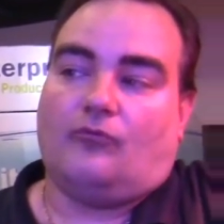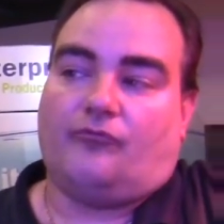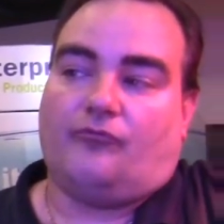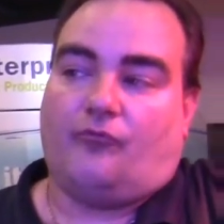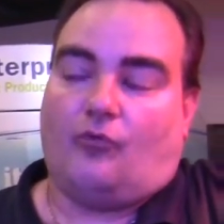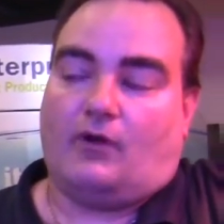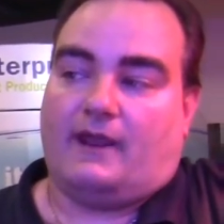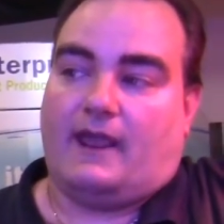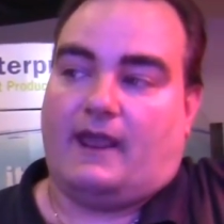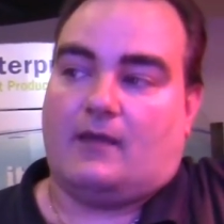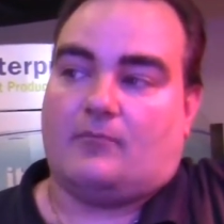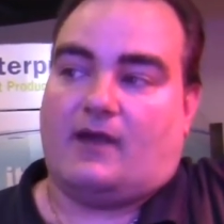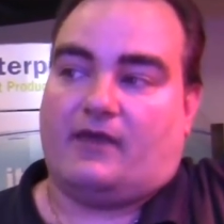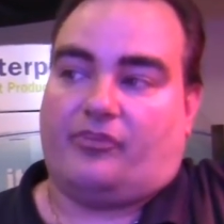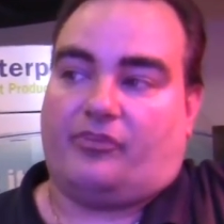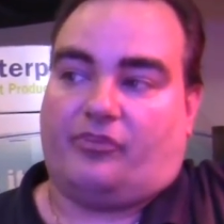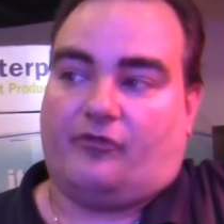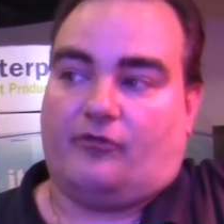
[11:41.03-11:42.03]
48
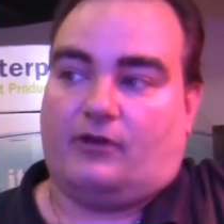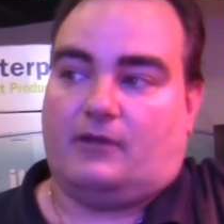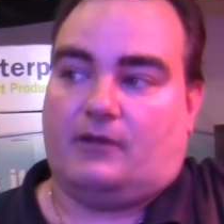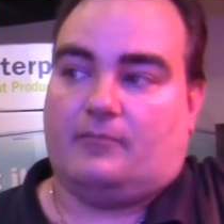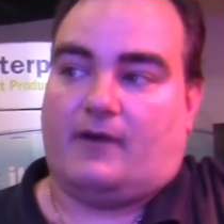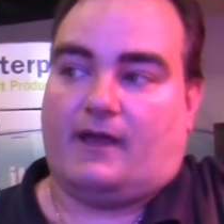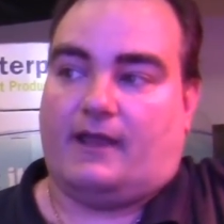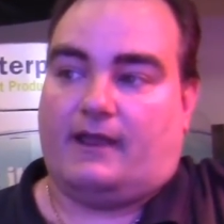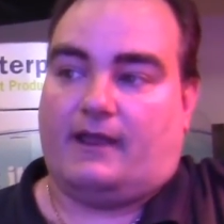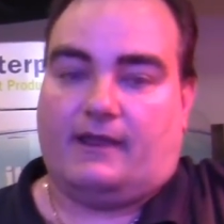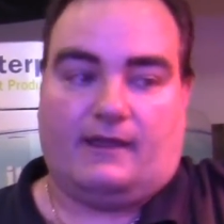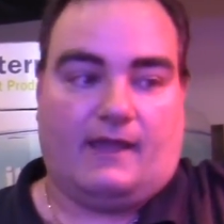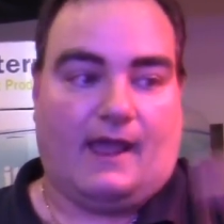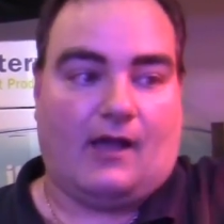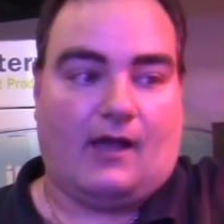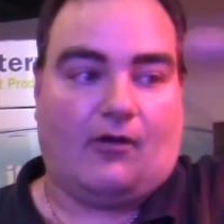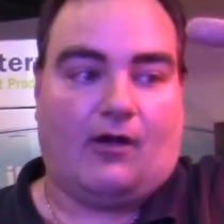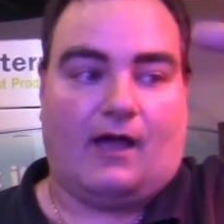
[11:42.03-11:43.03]
by 30 by
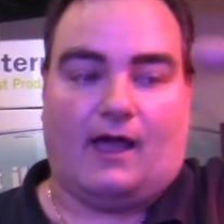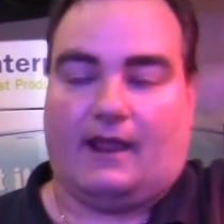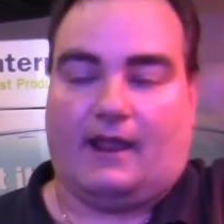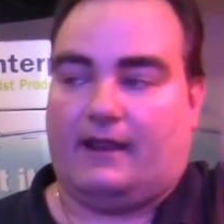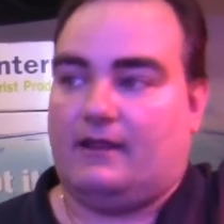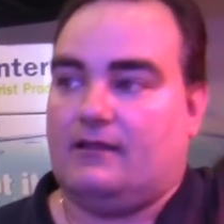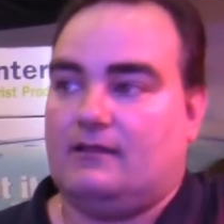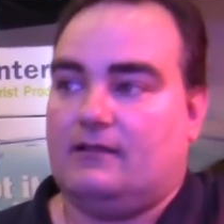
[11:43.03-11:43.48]
how high?